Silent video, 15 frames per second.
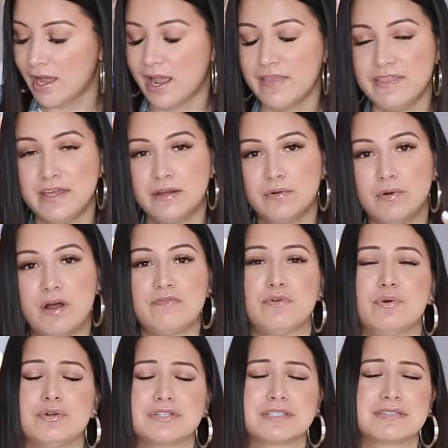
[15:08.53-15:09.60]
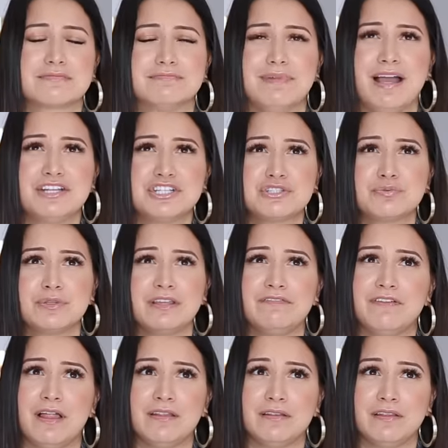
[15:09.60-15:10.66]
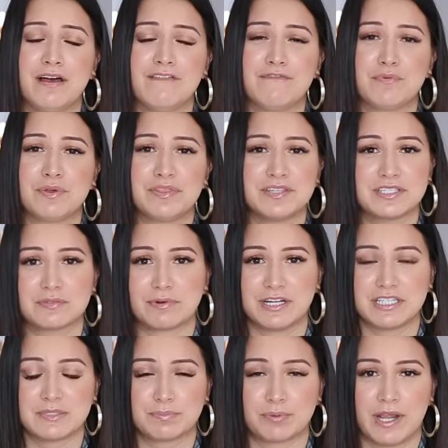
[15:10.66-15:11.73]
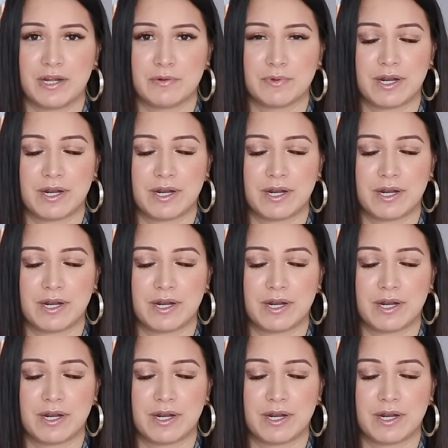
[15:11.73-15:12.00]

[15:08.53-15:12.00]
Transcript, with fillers: And then of course, I just really fell in love with this Greats brand.